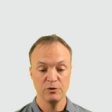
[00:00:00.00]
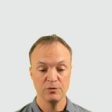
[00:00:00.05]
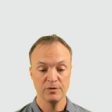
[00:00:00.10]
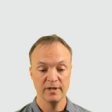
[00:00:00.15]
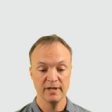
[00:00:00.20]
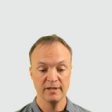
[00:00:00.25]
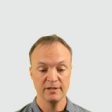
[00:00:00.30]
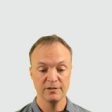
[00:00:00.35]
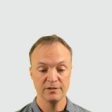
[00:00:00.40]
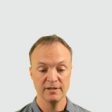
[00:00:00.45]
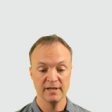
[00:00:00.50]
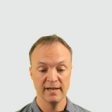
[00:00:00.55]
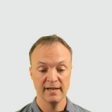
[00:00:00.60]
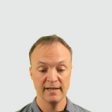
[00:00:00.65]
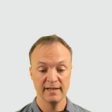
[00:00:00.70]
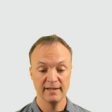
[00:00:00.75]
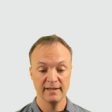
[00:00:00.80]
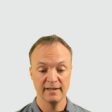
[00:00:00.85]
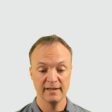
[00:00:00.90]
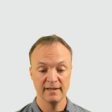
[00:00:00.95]
You can
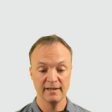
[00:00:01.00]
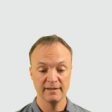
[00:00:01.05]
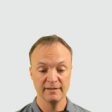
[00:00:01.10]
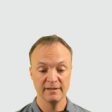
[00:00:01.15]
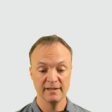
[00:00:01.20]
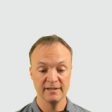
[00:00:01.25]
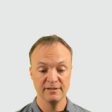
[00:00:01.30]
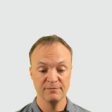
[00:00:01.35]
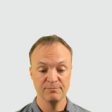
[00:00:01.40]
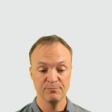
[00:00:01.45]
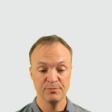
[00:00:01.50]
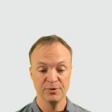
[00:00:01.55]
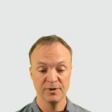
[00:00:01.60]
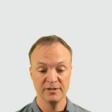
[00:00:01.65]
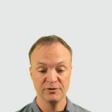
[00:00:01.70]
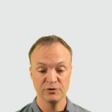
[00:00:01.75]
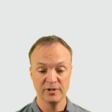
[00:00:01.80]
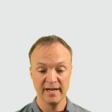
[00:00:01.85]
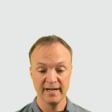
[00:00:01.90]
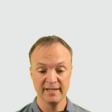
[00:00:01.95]

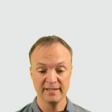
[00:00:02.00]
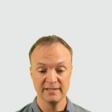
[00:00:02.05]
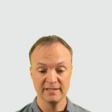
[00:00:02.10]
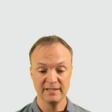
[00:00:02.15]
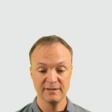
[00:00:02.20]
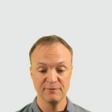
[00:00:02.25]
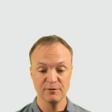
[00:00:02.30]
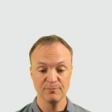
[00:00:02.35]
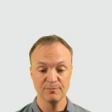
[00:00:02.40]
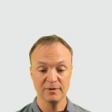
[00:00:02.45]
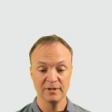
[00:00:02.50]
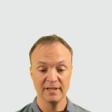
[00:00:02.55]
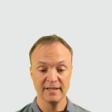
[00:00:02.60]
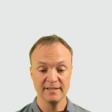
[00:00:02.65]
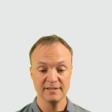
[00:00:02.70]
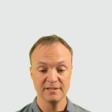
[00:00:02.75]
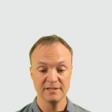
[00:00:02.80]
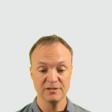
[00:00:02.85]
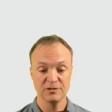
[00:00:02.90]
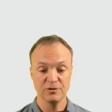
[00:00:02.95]
drag it to different
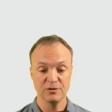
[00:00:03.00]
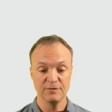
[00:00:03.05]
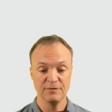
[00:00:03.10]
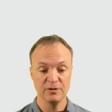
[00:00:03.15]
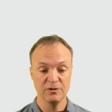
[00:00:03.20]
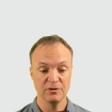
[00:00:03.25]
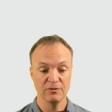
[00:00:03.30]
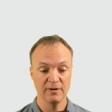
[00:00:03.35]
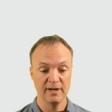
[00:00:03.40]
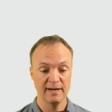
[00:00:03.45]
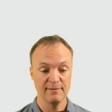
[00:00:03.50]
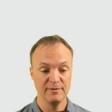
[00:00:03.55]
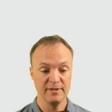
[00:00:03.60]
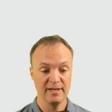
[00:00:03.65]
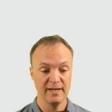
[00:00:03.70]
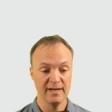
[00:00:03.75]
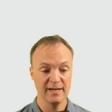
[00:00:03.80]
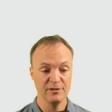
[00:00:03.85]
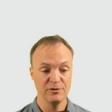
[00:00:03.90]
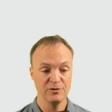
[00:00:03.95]
places too. If you grab
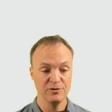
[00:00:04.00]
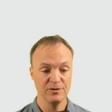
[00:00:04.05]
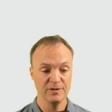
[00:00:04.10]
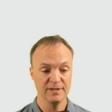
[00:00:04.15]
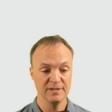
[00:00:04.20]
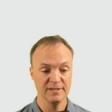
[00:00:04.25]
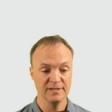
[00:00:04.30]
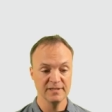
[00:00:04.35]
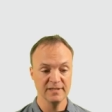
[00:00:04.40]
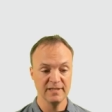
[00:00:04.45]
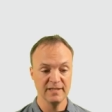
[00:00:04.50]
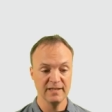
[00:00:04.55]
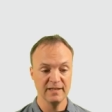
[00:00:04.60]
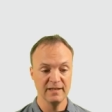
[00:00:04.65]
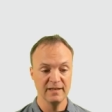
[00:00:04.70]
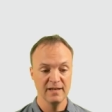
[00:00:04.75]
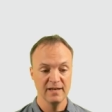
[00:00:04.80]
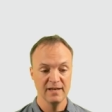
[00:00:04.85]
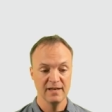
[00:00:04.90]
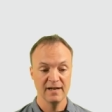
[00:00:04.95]
the edge, you can
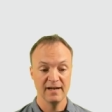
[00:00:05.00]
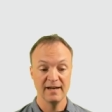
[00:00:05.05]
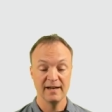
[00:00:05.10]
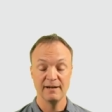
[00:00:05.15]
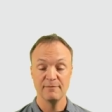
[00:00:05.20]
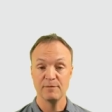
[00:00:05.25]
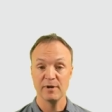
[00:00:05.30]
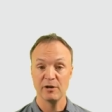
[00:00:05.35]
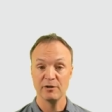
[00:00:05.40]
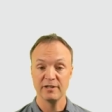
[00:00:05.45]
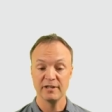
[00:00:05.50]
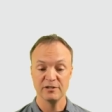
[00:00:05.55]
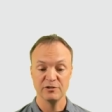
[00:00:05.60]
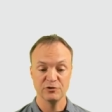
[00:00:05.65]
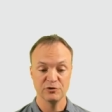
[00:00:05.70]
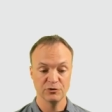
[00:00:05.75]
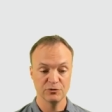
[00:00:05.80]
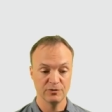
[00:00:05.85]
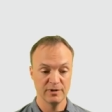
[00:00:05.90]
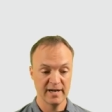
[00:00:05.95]
see how you
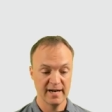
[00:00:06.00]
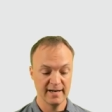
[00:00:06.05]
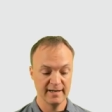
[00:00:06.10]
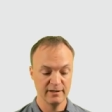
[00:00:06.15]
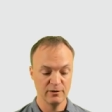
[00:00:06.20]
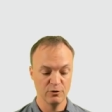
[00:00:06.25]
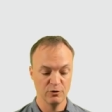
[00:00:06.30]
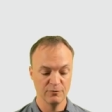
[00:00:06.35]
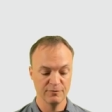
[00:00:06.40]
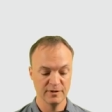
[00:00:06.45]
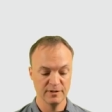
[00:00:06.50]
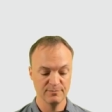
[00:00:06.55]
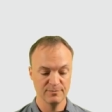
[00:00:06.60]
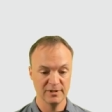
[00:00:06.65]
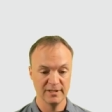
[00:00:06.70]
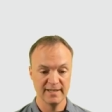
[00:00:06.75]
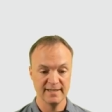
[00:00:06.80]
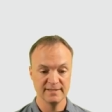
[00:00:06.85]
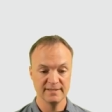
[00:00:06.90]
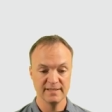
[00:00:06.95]
can drag it over in
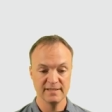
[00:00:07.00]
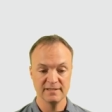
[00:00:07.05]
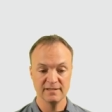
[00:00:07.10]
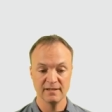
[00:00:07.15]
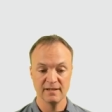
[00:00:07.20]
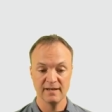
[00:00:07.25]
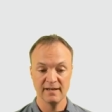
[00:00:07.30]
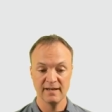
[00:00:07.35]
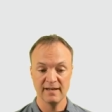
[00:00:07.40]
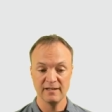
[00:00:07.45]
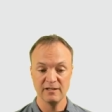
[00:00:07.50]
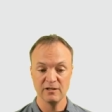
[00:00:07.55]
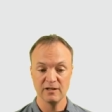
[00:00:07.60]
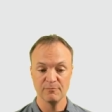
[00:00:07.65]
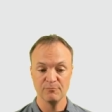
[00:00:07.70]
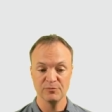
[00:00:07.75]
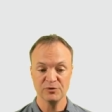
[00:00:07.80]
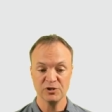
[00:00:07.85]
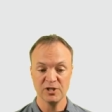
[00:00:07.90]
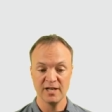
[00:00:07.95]
places, and you
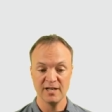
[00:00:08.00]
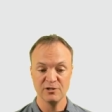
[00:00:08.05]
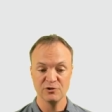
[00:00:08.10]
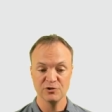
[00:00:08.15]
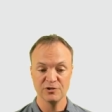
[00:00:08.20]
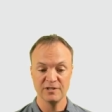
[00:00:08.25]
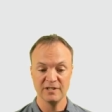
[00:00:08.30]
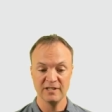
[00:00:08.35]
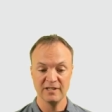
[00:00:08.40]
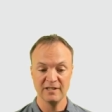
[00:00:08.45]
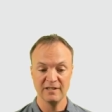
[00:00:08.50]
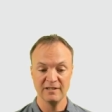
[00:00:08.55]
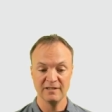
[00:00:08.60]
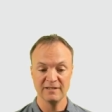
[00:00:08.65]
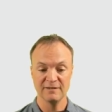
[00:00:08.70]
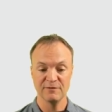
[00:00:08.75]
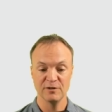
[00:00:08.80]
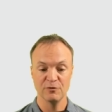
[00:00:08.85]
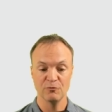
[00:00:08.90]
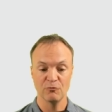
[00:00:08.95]
can change the
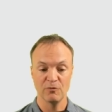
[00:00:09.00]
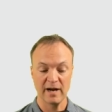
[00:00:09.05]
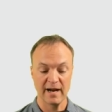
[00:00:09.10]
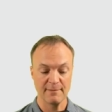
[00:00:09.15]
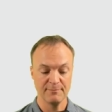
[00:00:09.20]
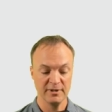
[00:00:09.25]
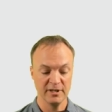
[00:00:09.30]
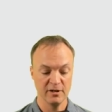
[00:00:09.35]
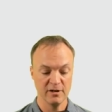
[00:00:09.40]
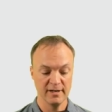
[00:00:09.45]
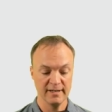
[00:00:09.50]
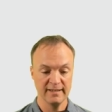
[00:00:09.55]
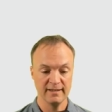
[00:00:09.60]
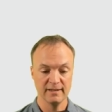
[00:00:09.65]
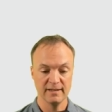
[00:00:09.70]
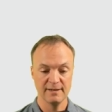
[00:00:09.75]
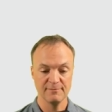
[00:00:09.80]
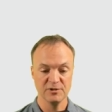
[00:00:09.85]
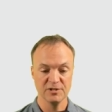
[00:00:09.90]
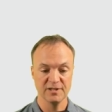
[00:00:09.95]
different wrapping on
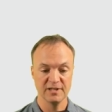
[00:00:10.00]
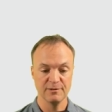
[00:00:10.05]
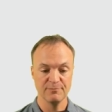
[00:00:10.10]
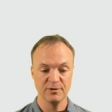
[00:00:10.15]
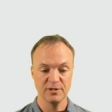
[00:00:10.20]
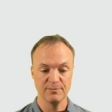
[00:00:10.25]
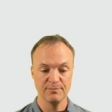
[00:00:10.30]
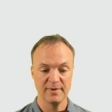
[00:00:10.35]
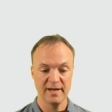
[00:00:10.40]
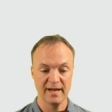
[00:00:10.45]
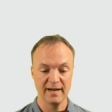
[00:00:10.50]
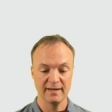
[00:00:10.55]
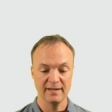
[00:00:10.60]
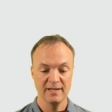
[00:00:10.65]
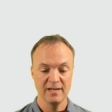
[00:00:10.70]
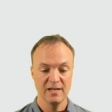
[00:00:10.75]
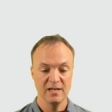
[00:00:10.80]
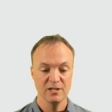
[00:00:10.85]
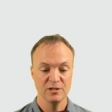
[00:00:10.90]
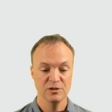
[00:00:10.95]
it. I'm just going to put it
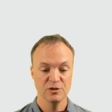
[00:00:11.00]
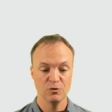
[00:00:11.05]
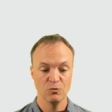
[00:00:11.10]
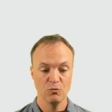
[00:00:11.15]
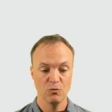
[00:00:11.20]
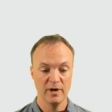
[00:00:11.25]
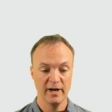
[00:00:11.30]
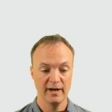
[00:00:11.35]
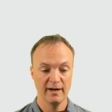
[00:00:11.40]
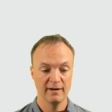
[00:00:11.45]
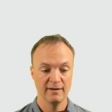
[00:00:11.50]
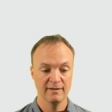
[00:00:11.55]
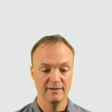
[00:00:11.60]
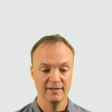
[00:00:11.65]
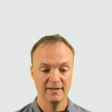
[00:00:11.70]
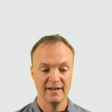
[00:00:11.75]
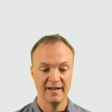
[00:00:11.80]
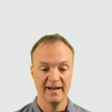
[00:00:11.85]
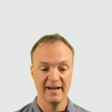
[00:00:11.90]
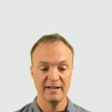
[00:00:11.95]
back to where
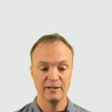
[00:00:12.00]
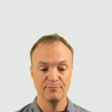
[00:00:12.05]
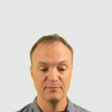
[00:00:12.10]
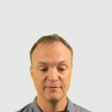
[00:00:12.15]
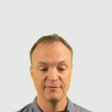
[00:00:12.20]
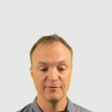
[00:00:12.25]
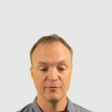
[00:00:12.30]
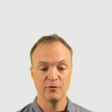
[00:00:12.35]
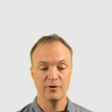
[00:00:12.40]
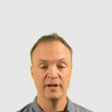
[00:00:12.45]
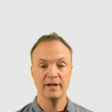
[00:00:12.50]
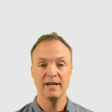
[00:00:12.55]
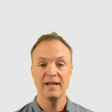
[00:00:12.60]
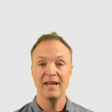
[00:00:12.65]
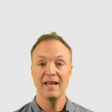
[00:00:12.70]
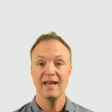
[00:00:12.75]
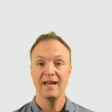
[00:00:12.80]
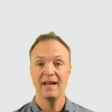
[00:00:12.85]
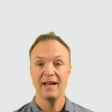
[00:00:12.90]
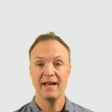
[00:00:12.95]
I had it before.